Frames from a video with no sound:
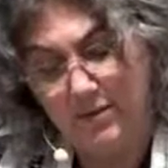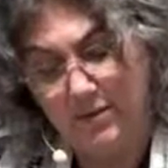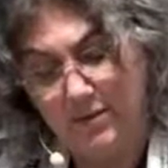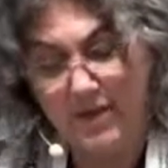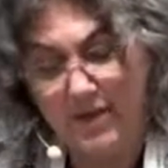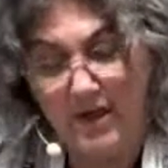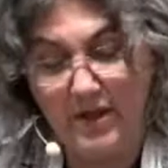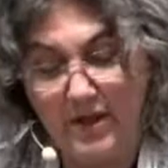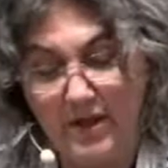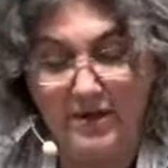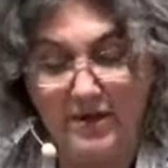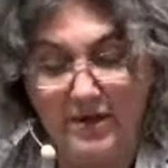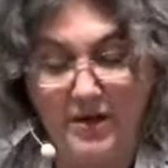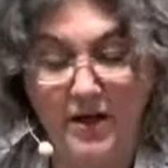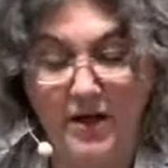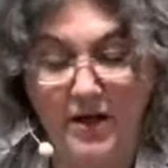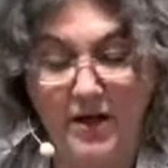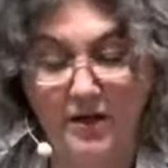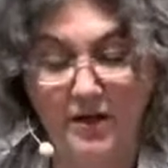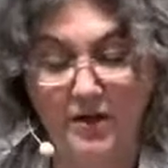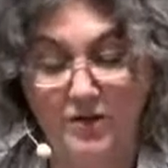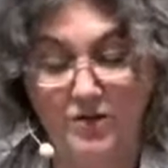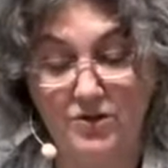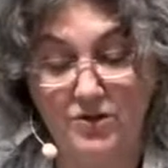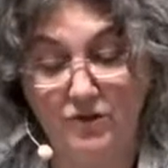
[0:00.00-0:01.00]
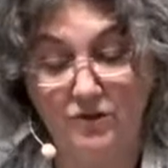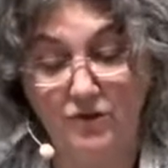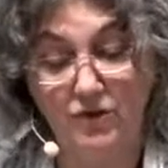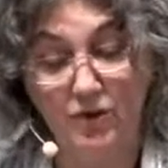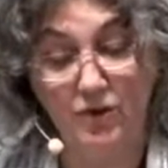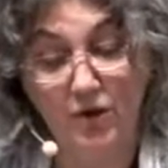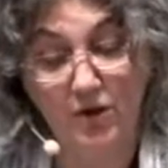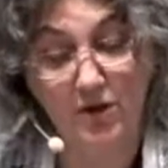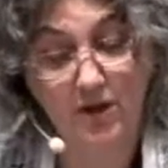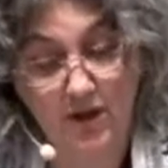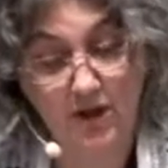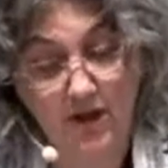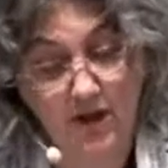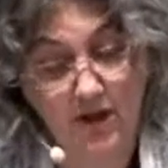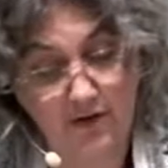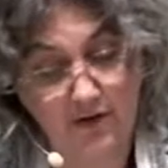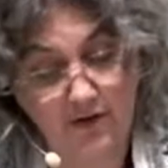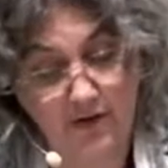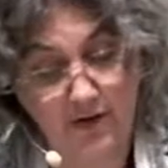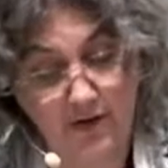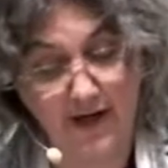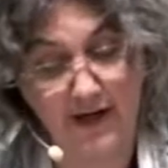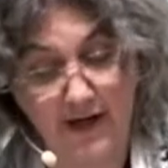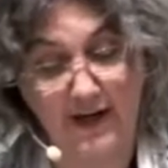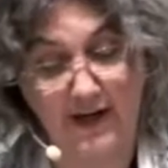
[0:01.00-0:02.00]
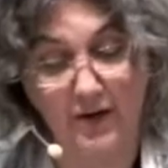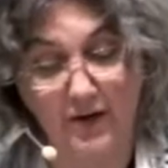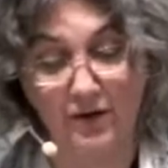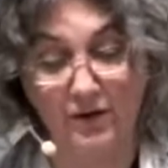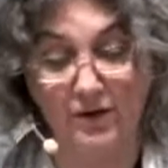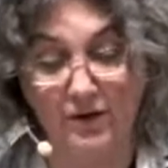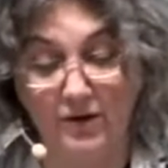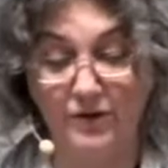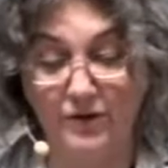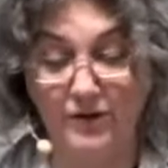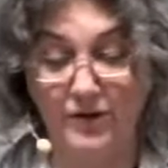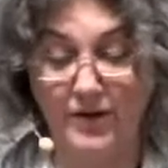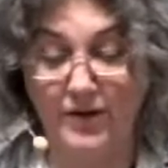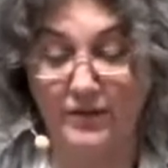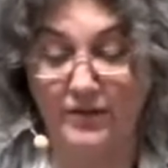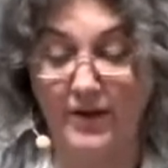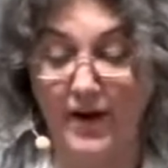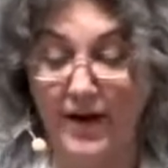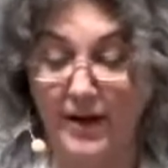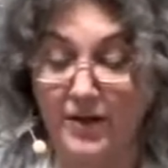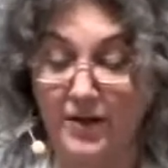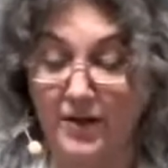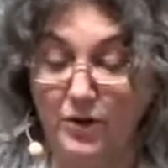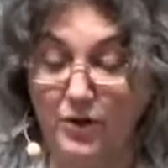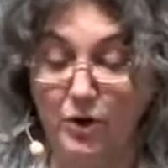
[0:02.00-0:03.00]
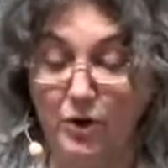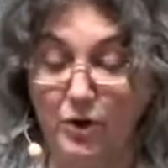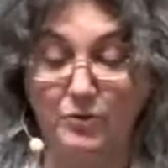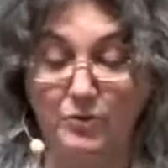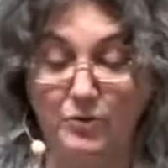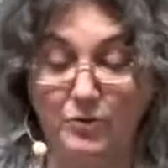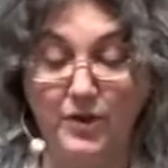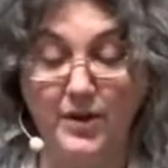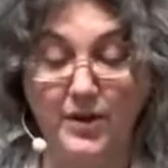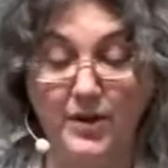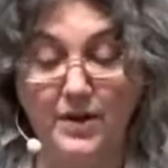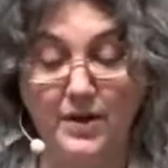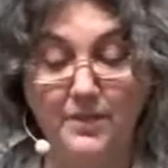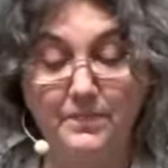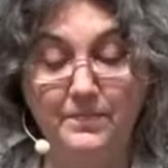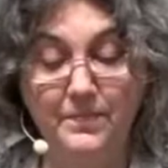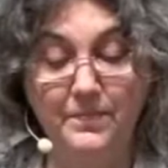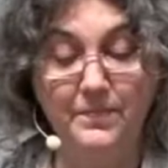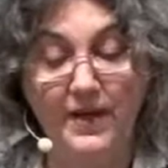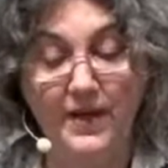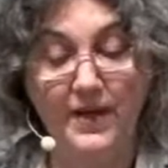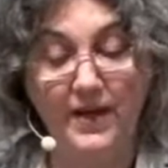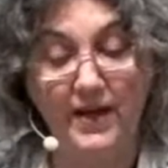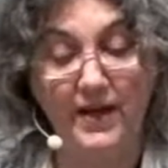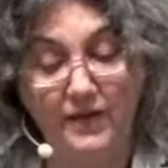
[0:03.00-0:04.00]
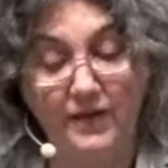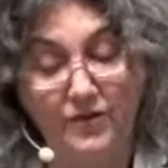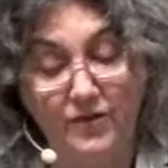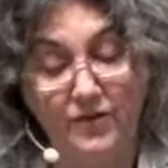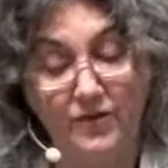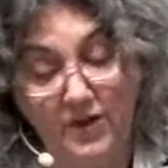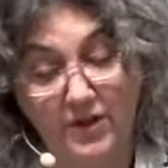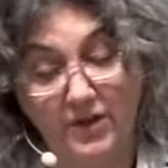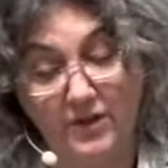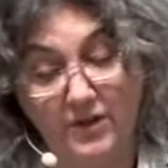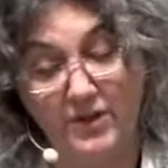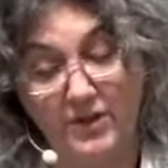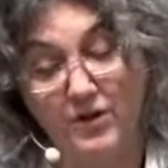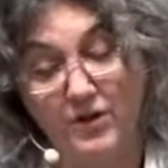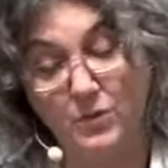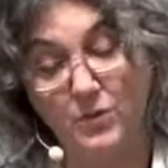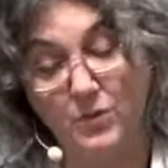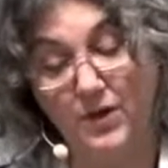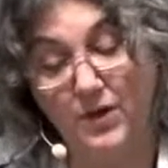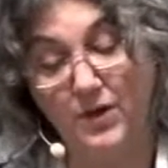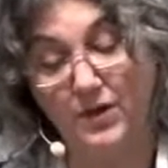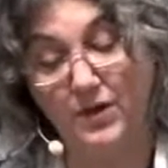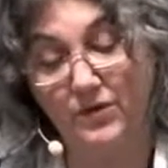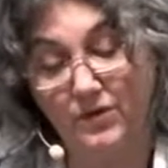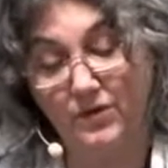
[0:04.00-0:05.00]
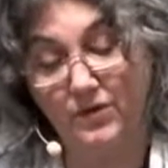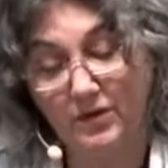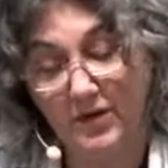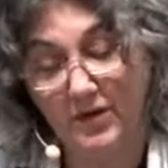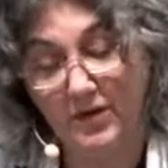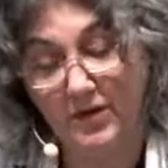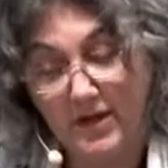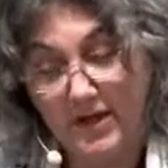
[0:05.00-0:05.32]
May the knowledge of your love and ours give added hope to them and to their dear ones.